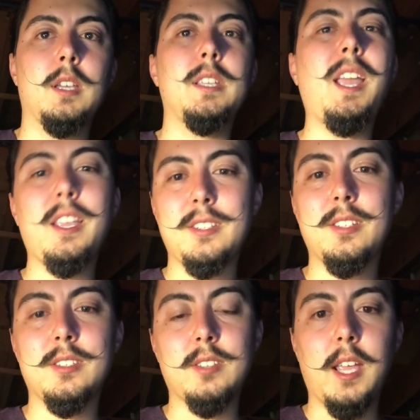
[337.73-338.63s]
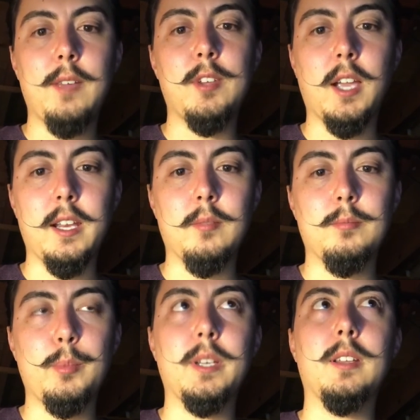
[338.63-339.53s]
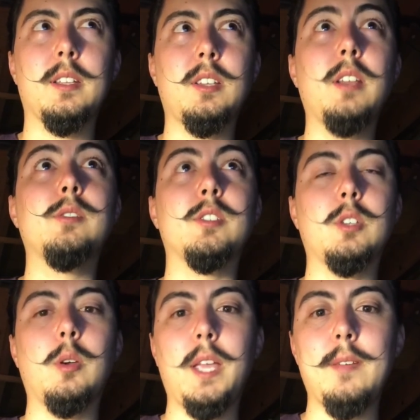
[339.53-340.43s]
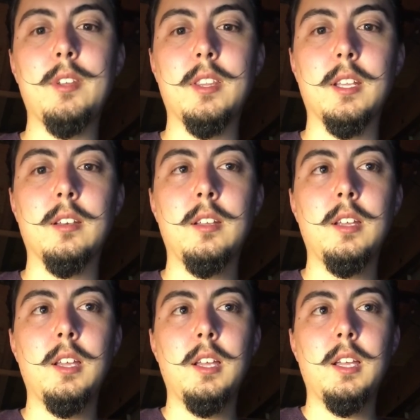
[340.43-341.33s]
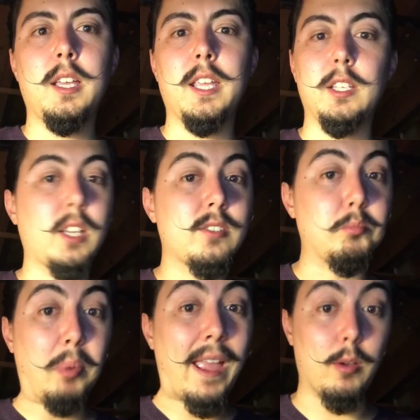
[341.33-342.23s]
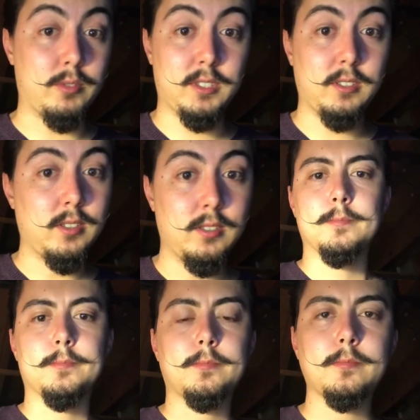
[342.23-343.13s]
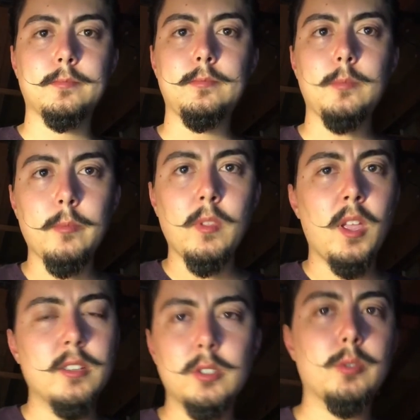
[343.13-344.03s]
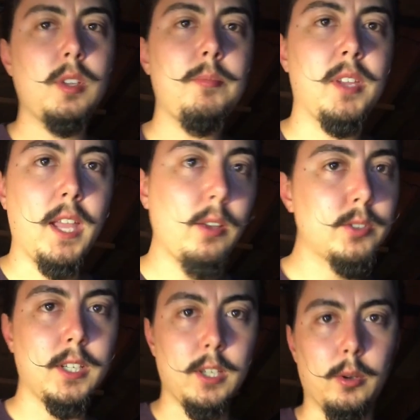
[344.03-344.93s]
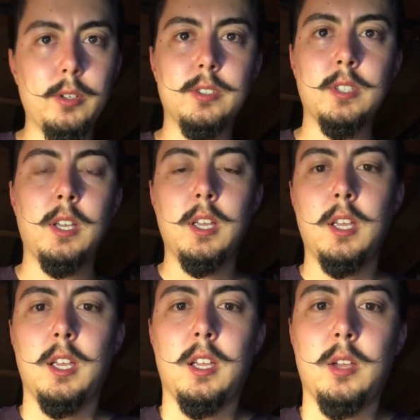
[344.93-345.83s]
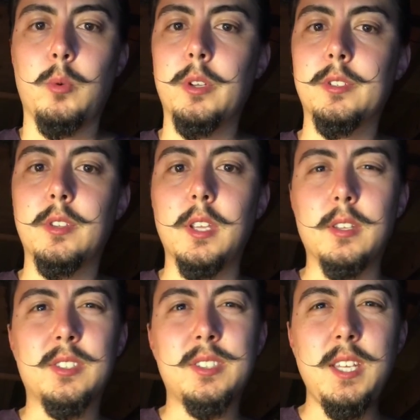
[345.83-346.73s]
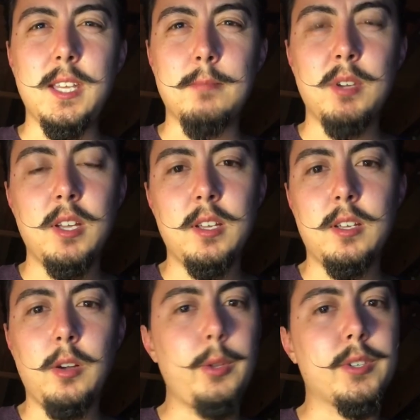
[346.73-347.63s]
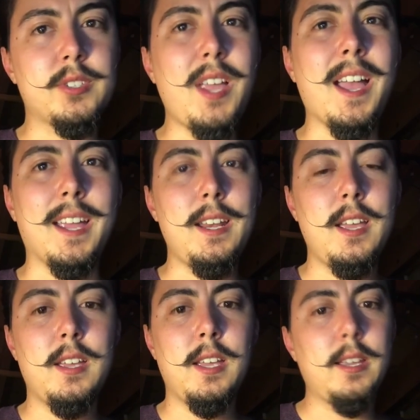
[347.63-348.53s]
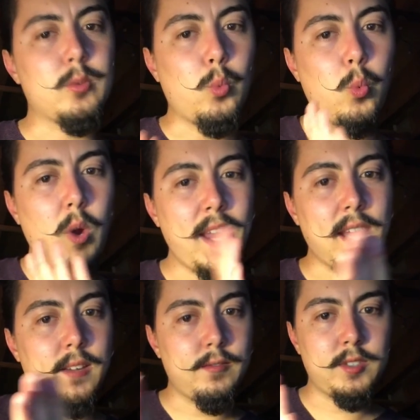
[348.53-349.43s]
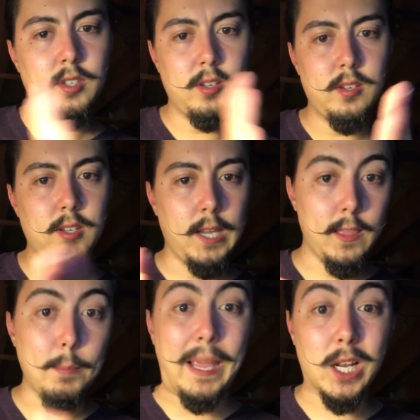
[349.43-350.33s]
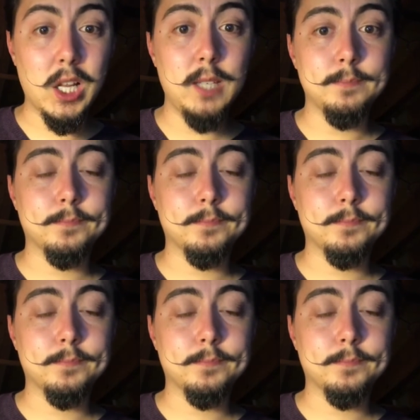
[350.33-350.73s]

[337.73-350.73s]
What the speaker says: Yes, this is a heavy item, but it's honestly so heavy that it doesn't bounce. So something else he noticed was the seam on the side has waves in the metal.